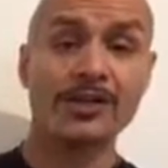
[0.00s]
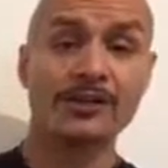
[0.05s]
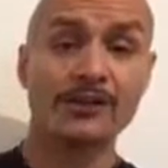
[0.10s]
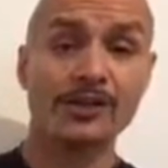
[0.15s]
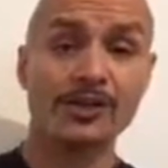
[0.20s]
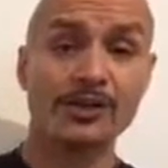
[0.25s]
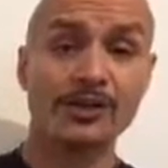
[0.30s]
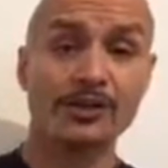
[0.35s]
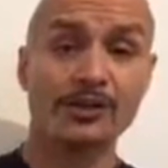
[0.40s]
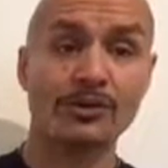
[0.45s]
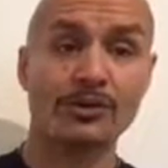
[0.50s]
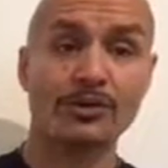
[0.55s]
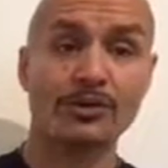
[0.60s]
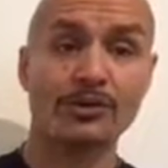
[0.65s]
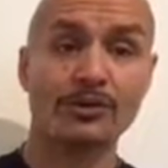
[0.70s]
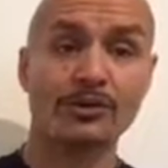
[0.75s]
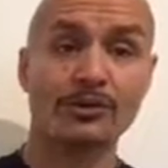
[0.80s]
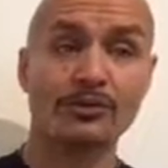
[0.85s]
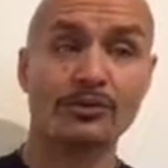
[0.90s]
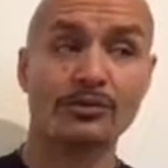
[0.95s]
enough
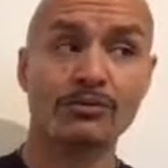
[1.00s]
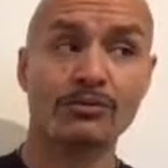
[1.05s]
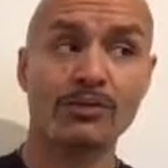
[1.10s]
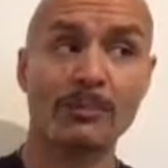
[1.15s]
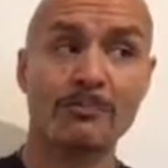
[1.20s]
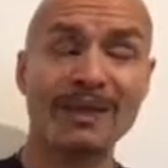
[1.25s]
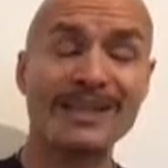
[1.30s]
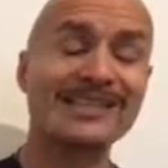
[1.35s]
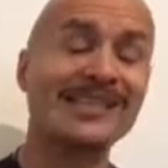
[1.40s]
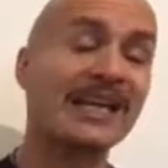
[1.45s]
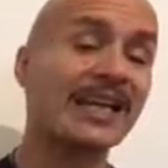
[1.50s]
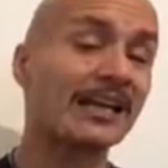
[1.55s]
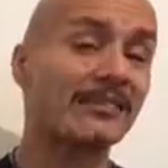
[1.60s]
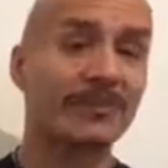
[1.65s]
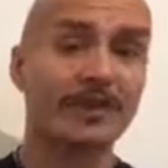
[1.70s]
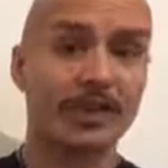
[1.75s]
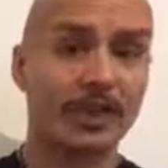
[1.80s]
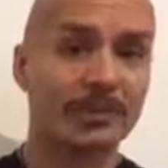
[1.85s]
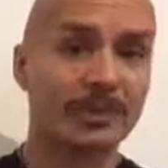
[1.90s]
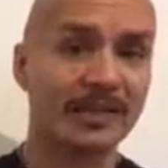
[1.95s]
to maintain it
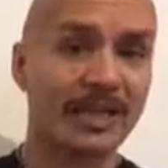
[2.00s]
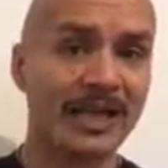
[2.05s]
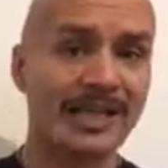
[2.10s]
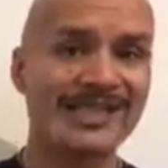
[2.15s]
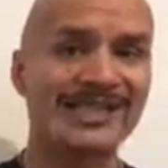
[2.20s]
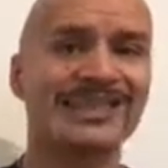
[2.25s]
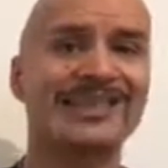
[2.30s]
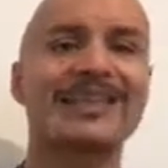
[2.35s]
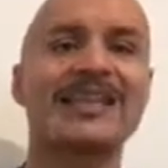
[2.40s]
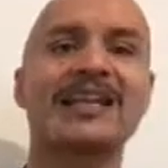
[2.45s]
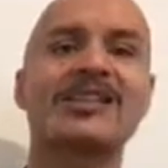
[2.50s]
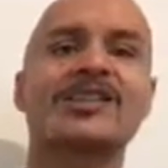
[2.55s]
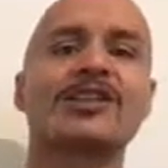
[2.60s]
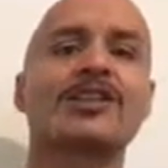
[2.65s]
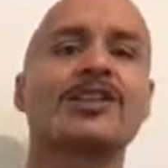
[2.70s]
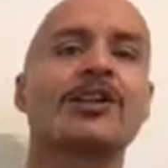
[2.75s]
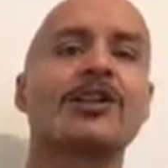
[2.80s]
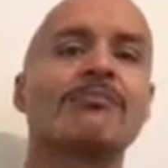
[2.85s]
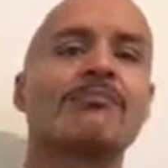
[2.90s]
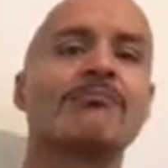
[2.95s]
for a couple of days, let
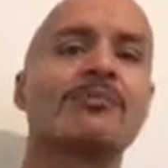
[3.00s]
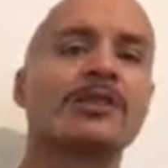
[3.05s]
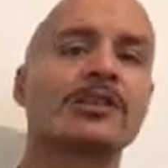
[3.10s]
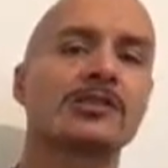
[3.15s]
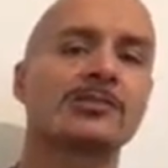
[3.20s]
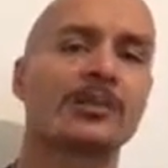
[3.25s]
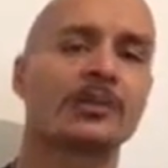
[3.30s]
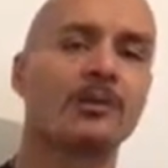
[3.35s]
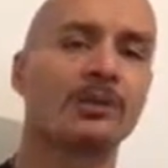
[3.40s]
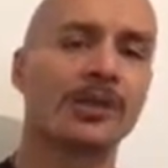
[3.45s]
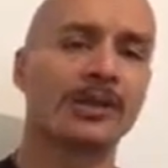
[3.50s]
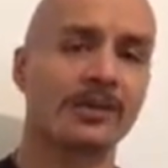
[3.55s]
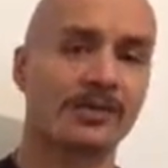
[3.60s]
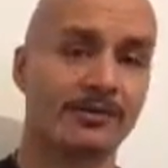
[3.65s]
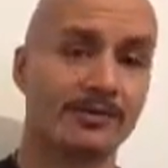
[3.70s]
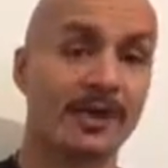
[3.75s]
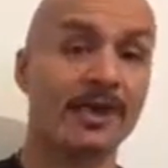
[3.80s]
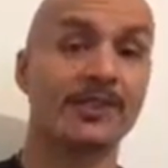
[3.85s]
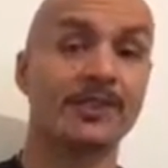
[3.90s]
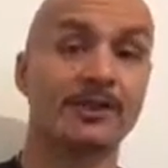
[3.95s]
alone multiple weeks
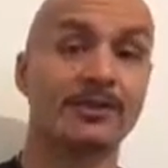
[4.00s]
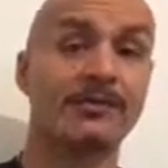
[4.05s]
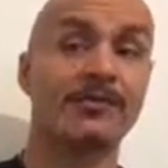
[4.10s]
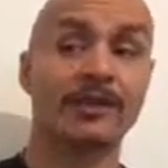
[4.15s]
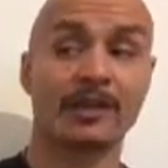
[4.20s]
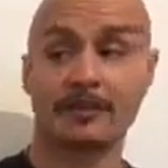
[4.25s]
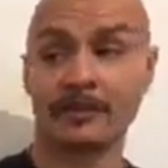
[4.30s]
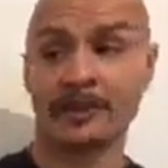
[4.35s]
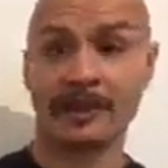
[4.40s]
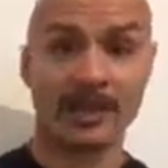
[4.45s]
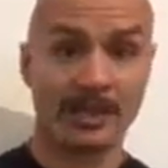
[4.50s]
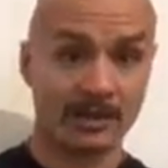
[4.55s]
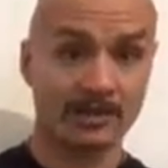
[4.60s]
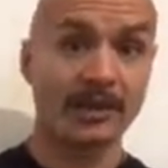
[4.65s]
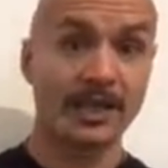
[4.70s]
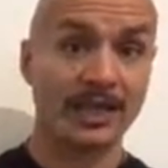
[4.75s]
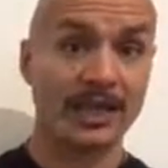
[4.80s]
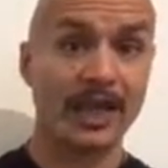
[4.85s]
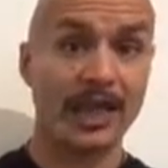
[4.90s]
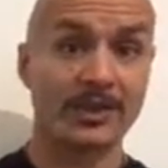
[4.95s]
of actual filming that
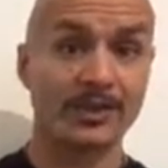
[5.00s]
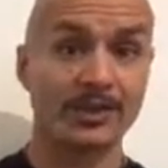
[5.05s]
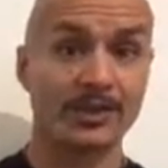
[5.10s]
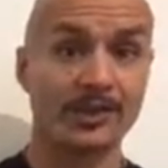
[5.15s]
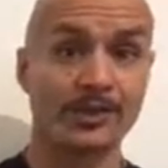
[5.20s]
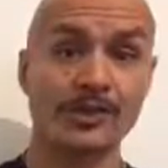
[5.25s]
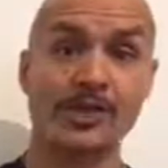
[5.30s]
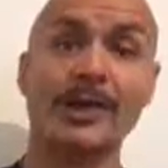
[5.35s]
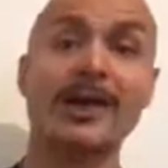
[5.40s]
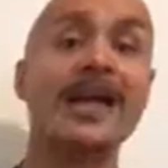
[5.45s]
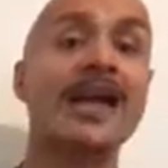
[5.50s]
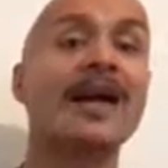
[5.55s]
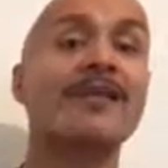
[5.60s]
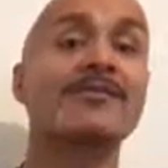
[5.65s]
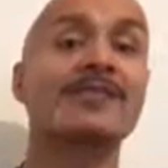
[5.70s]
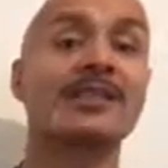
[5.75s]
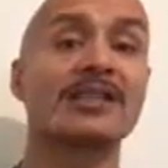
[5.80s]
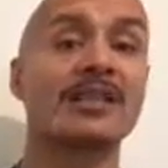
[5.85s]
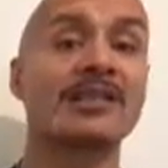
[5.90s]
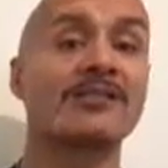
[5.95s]
he had to do. So I
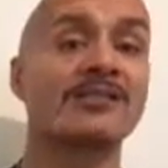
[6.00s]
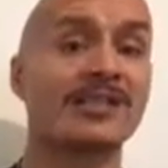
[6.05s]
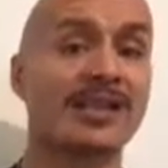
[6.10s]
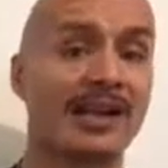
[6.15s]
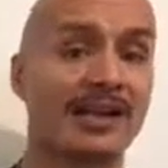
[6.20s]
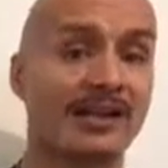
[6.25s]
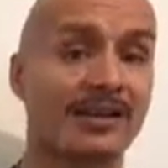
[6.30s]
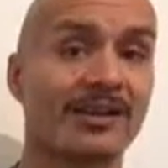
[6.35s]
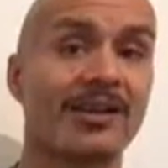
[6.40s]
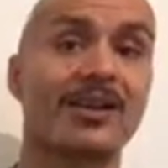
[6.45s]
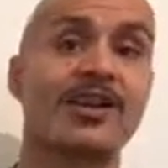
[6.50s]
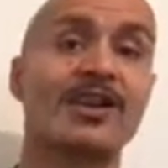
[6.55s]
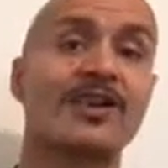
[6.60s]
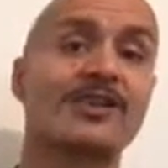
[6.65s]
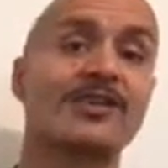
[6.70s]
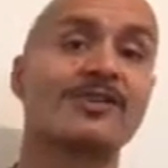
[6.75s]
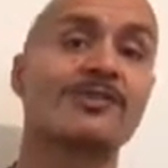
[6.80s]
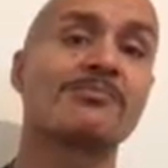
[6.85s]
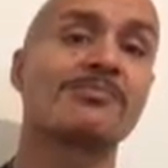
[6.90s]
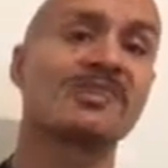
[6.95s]
have to give Zac
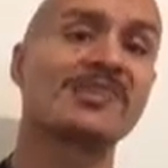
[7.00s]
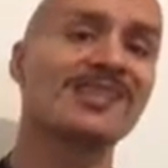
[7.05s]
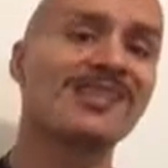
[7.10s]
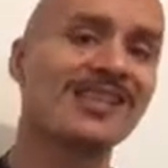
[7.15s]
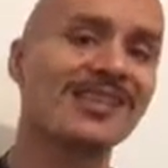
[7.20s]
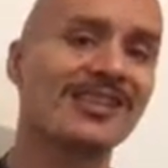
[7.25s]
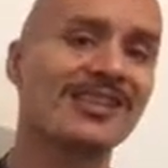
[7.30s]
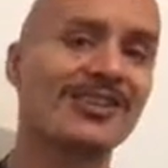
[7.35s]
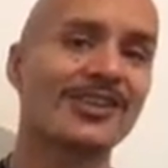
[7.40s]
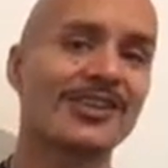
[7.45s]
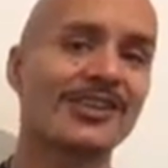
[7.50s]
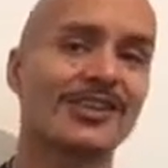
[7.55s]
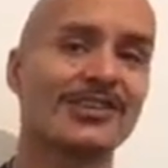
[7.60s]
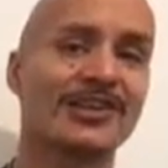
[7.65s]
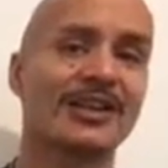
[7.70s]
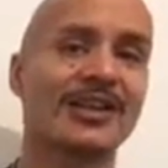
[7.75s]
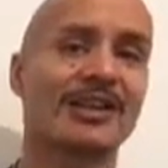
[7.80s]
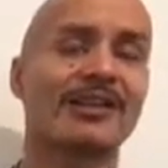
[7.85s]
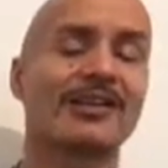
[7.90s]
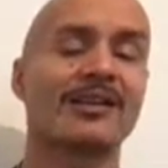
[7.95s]
some serious
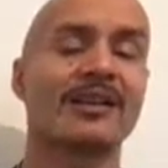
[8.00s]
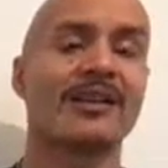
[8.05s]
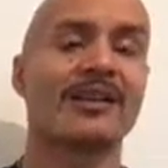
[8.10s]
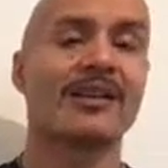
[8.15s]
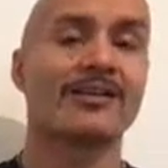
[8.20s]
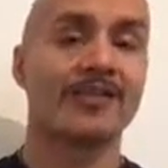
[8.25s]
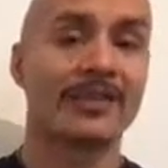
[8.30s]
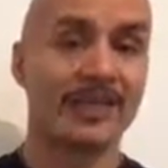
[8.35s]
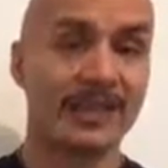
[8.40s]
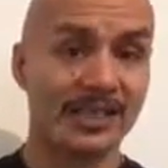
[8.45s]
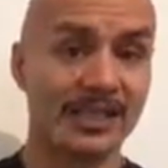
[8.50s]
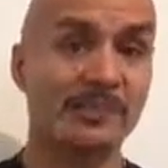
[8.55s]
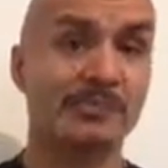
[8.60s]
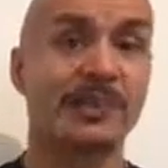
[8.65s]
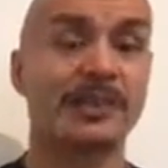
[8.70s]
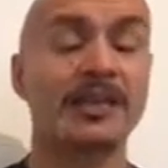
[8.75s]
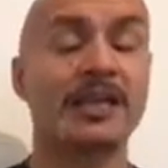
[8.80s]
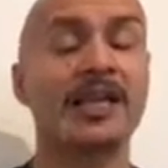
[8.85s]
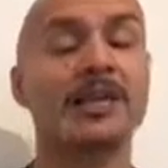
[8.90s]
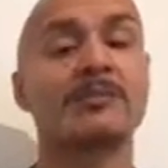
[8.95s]
credit for the
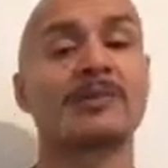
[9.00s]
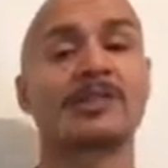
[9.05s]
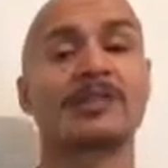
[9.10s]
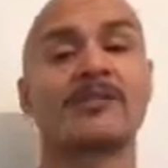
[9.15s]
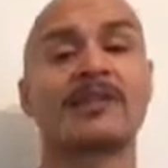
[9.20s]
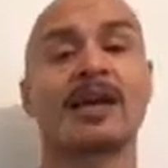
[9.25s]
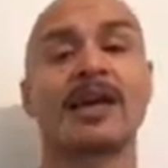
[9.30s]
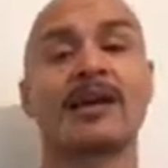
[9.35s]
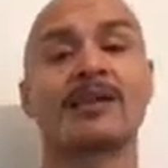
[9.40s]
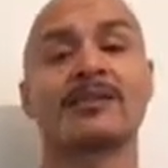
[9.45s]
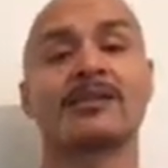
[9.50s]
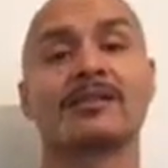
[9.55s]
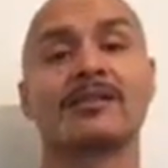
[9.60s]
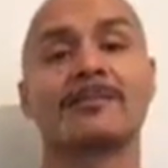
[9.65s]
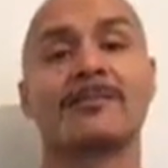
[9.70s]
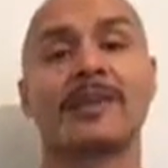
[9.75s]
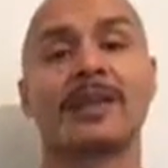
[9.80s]
discipline that he must have had.